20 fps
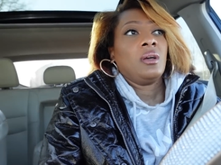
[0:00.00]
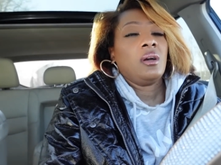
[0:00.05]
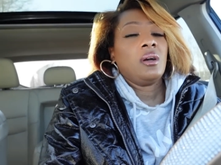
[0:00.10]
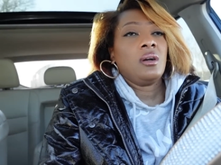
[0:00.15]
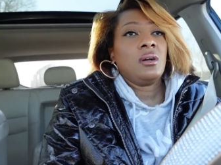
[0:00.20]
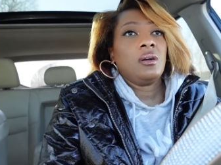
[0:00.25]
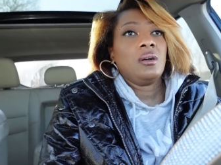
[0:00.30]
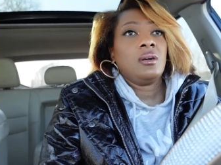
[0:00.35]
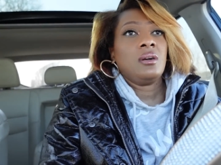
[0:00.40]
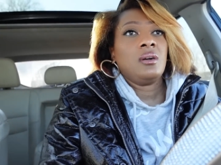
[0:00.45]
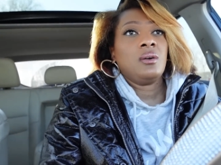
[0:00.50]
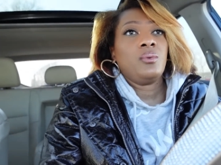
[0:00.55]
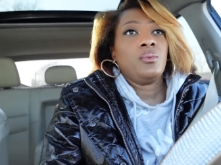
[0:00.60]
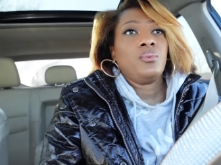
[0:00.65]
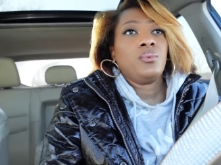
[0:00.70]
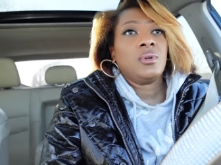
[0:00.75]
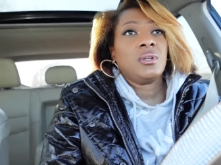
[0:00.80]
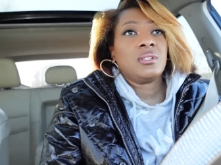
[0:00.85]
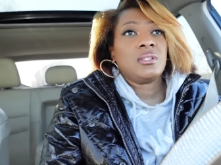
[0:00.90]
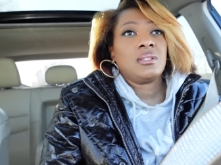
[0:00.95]

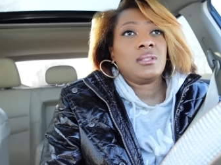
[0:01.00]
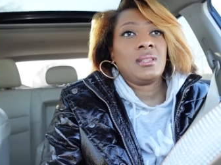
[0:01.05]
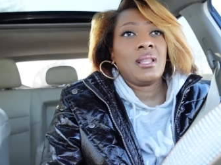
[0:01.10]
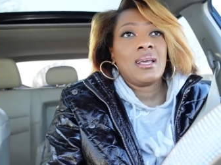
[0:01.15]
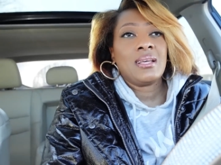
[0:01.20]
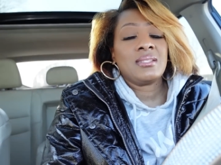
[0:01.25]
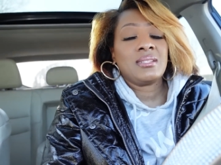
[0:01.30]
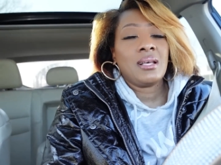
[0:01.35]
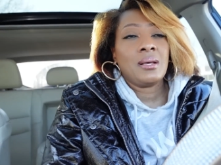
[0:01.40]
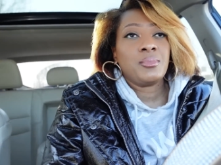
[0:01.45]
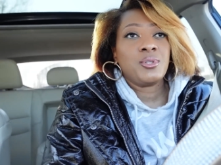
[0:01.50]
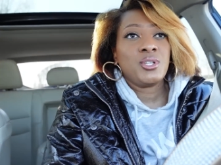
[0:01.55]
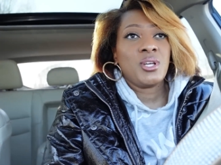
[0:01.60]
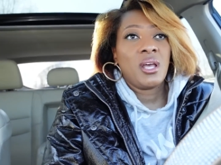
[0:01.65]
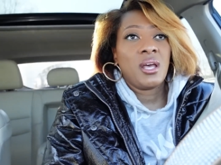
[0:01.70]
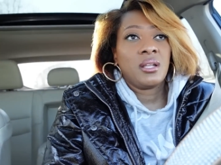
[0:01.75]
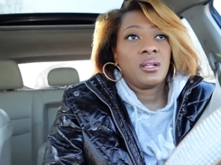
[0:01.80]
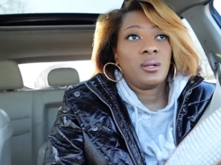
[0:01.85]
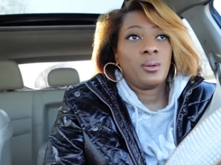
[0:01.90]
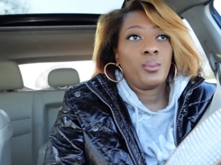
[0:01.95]
Because uh, last time she
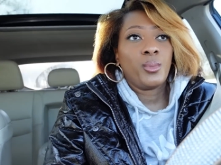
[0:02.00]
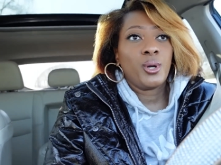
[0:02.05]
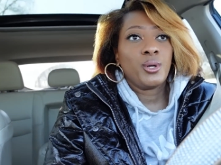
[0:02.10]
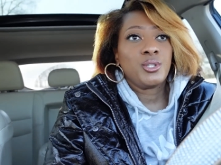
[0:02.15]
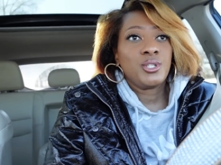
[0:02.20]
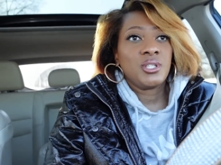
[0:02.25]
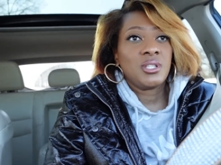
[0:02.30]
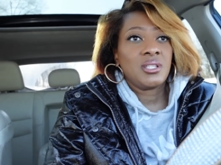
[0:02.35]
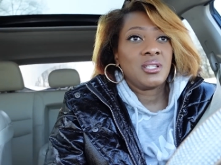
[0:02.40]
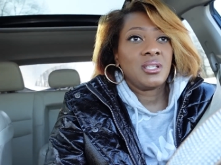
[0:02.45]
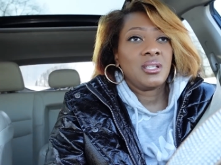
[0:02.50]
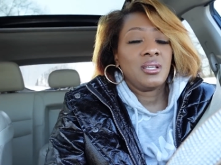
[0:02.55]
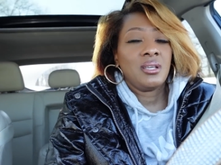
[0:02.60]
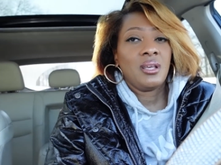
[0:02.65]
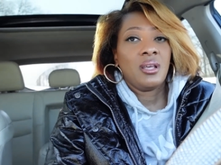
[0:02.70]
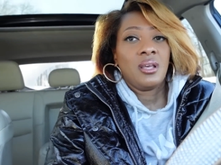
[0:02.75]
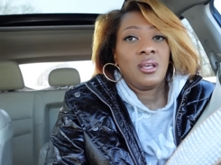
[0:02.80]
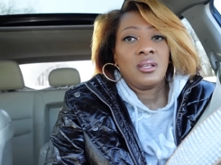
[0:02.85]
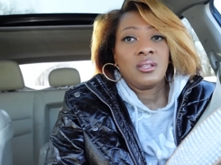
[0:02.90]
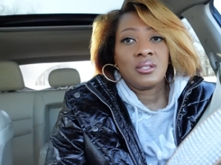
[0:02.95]
had an emergency,
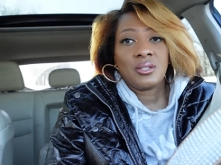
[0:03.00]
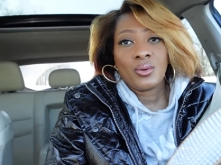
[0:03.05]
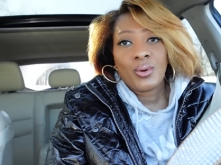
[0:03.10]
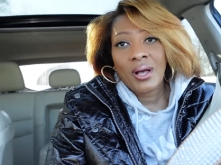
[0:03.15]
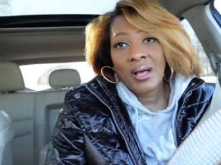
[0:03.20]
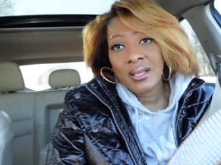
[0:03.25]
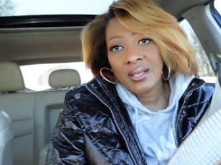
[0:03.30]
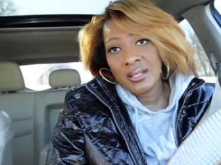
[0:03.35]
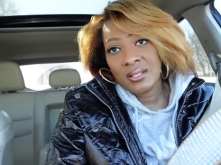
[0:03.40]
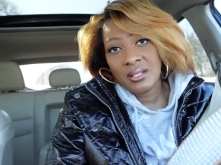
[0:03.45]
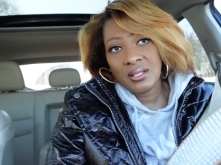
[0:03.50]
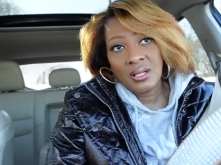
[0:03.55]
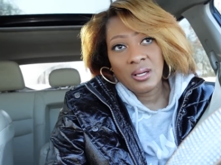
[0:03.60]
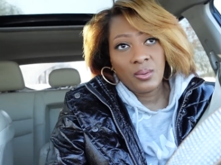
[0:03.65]
so I ended